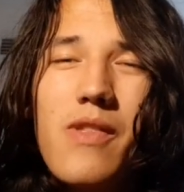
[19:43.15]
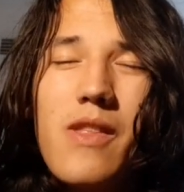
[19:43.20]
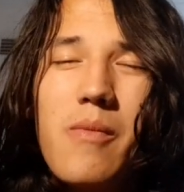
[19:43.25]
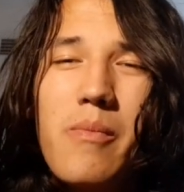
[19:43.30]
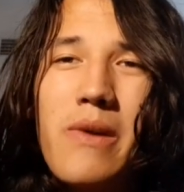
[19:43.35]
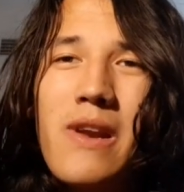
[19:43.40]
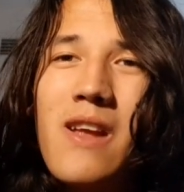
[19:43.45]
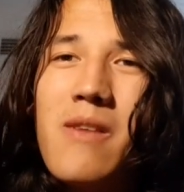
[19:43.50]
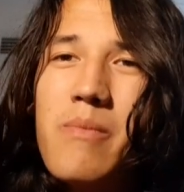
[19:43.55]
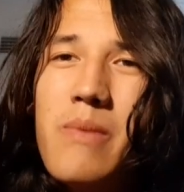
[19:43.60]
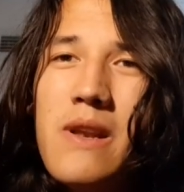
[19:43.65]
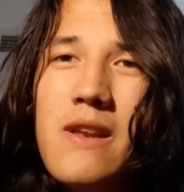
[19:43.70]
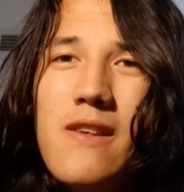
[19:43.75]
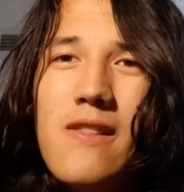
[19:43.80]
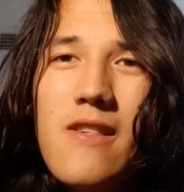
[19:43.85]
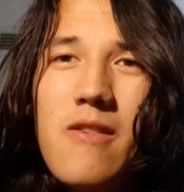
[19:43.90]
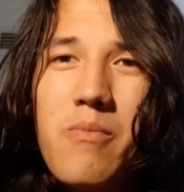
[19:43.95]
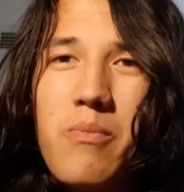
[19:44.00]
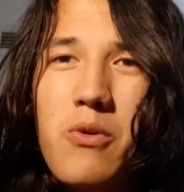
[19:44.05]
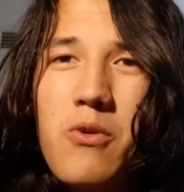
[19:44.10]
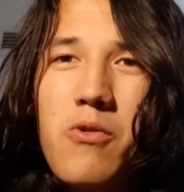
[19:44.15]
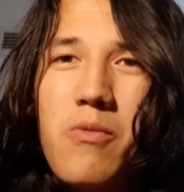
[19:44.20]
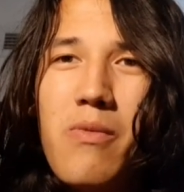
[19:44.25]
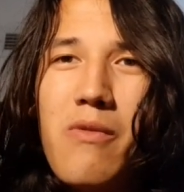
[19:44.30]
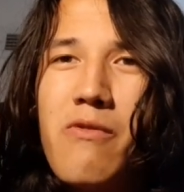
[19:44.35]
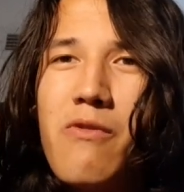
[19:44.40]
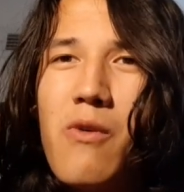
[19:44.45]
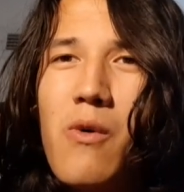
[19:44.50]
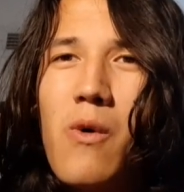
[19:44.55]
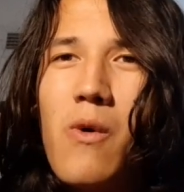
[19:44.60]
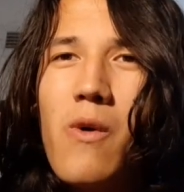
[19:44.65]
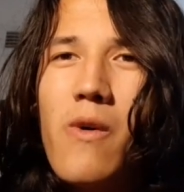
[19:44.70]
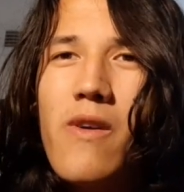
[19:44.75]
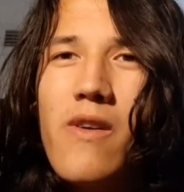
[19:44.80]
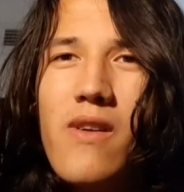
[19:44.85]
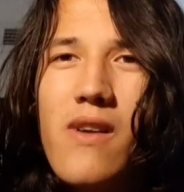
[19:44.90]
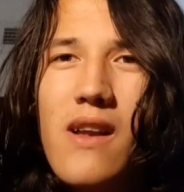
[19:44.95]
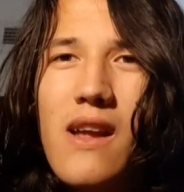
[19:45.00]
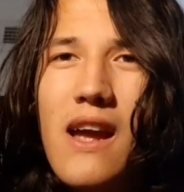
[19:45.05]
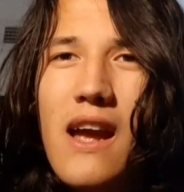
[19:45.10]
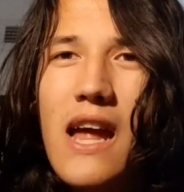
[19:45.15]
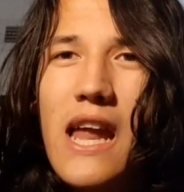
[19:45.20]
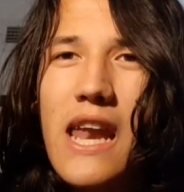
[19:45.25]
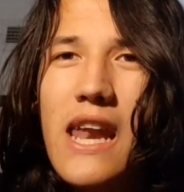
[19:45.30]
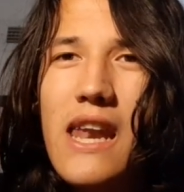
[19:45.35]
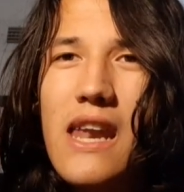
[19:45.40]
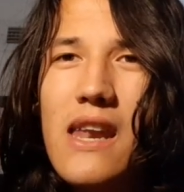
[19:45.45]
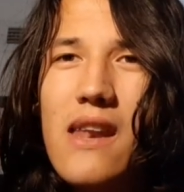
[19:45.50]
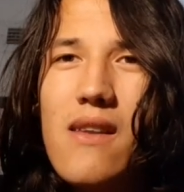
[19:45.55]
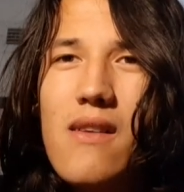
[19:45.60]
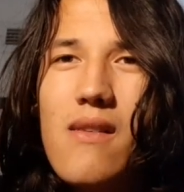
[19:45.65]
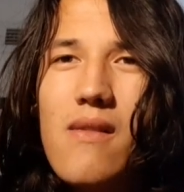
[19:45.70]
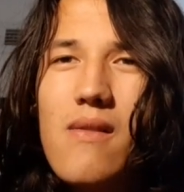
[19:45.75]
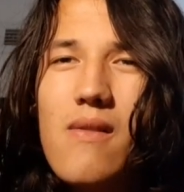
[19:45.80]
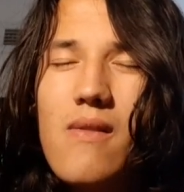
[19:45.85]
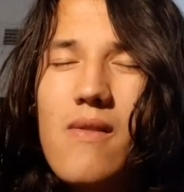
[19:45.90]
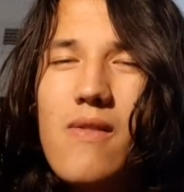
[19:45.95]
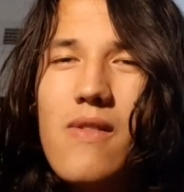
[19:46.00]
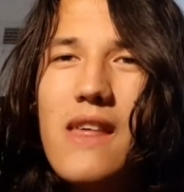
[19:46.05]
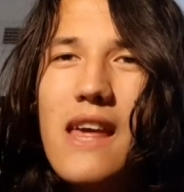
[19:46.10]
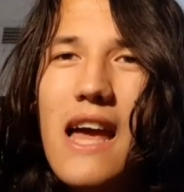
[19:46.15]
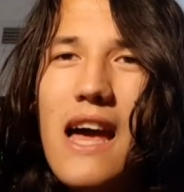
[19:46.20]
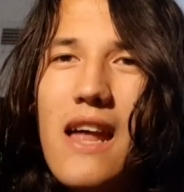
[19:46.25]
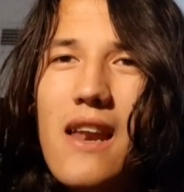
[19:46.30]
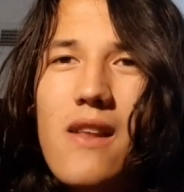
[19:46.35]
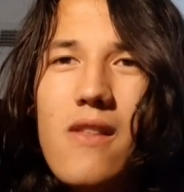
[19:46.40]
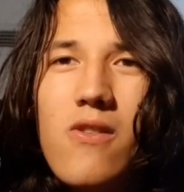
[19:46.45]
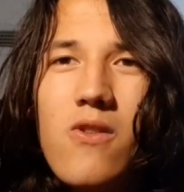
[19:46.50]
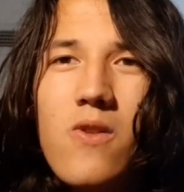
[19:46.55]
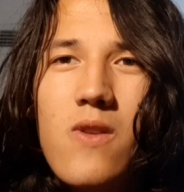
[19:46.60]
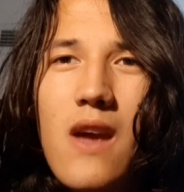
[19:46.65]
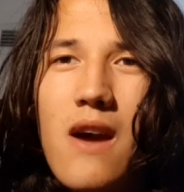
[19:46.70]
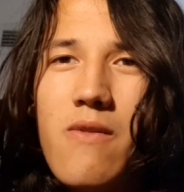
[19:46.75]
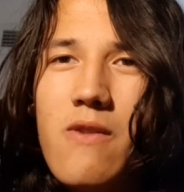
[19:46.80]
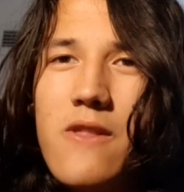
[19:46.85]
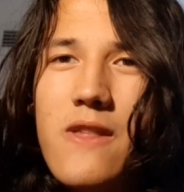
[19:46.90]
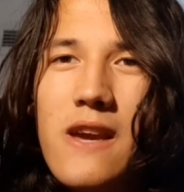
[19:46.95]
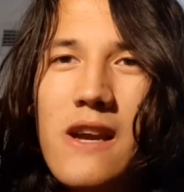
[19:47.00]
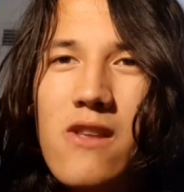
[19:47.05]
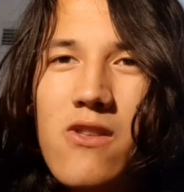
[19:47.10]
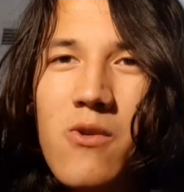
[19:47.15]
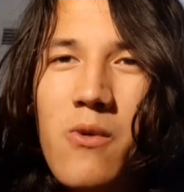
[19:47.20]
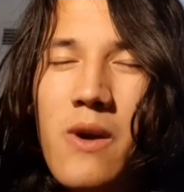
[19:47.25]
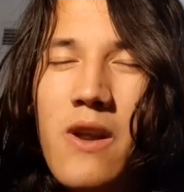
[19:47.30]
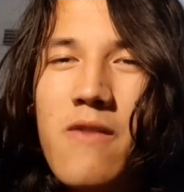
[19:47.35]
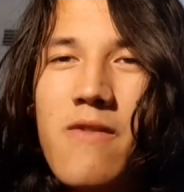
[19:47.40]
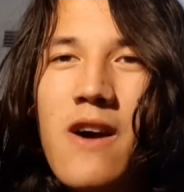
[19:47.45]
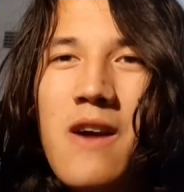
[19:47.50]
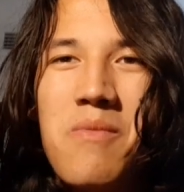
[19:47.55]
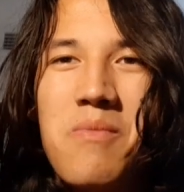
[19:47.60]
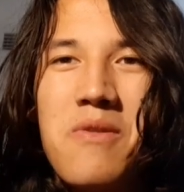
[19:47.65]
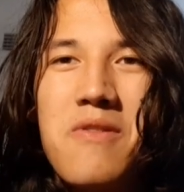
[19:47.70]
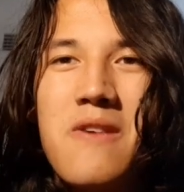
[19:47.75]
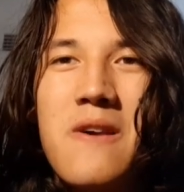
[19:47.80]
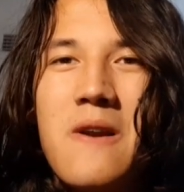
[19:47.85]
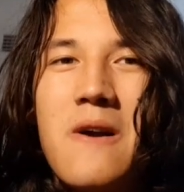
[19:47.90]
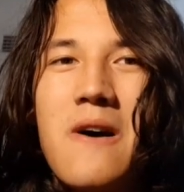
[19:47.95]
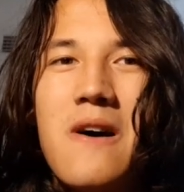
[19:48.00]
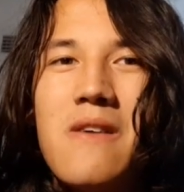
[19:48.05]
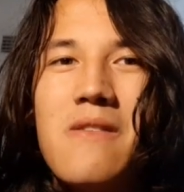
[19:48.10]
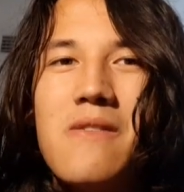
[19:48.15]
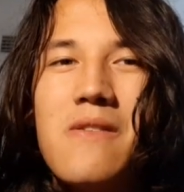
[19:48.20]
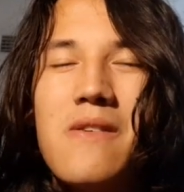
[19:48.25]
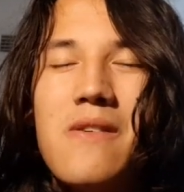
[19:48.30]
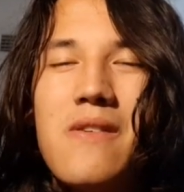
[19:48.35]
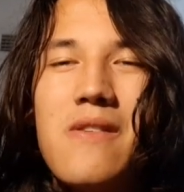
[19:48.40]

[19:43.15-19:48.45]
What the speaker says: but I'd been to this booth before, and they had everything at 25% off.